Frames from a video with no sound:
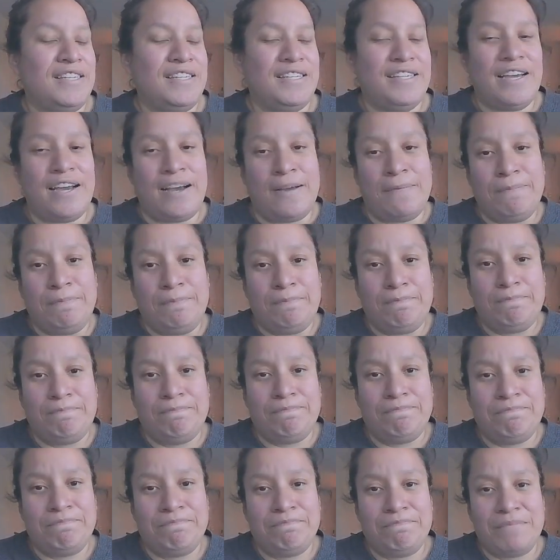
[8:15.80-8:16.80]
yeah,
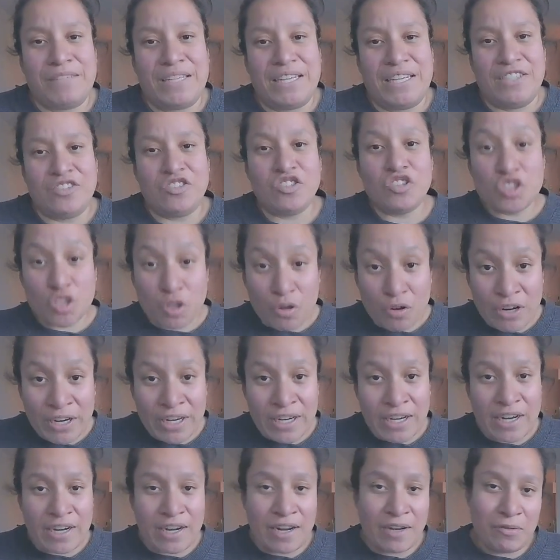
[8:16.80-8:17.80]
enjoy,
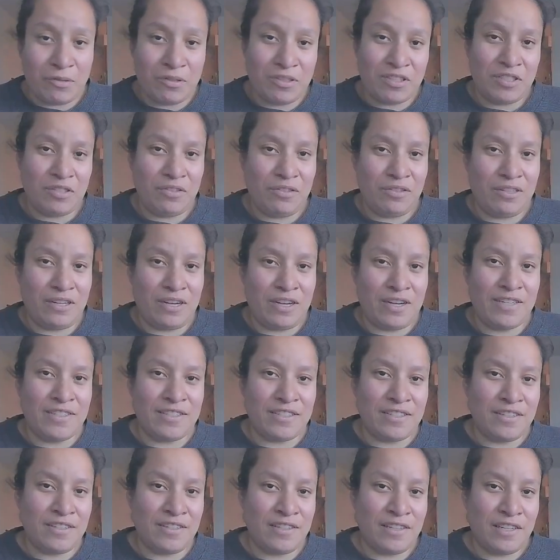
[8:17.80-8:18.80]
and I will see you
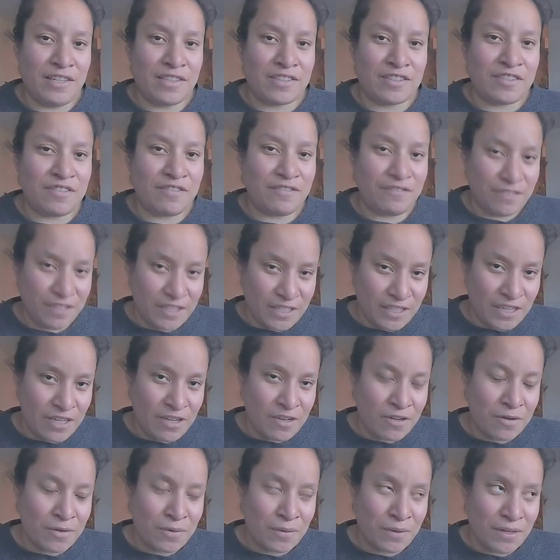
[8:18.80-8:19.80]
guys in the next
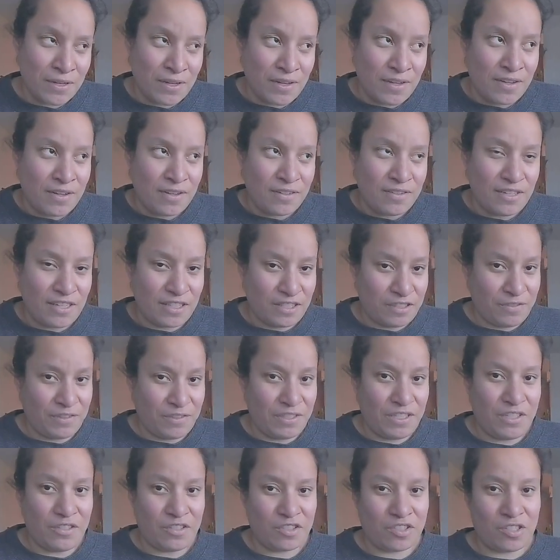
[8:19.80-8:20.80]
video. Next
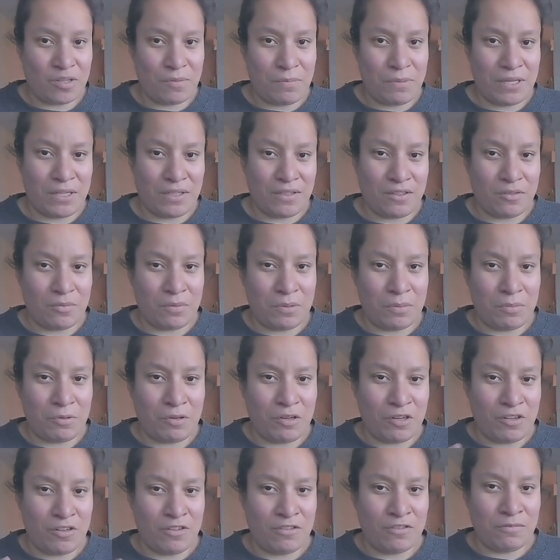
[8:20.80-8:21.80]
video is going to be a little bit
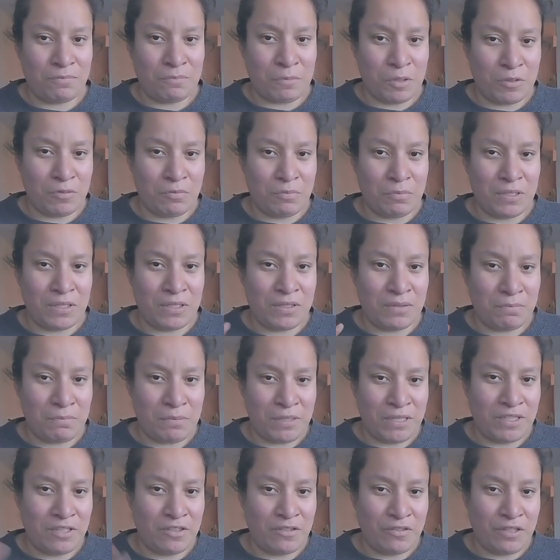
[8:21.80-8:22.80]
more of movement,
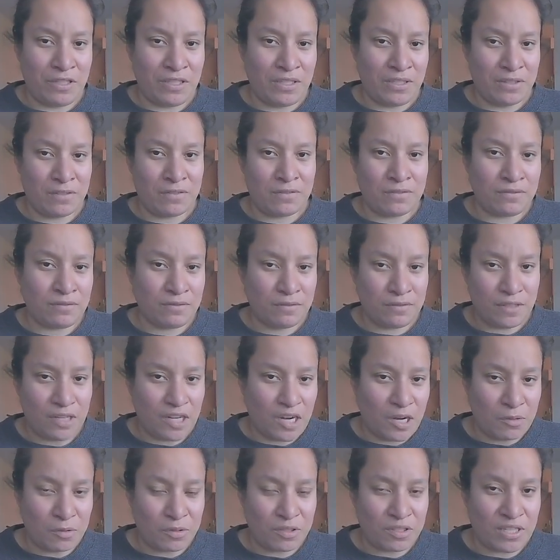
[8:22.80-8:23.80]
me doing
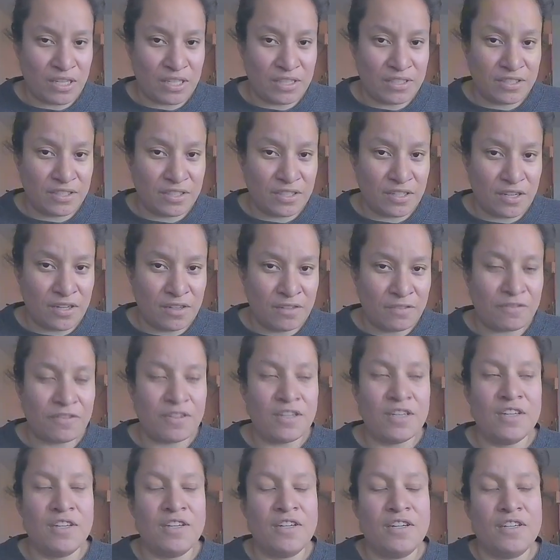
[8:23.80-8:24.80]
outside stuff.
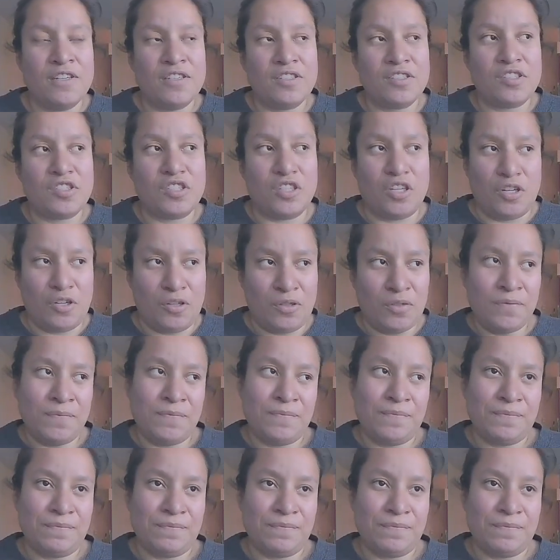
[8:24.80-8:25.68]
So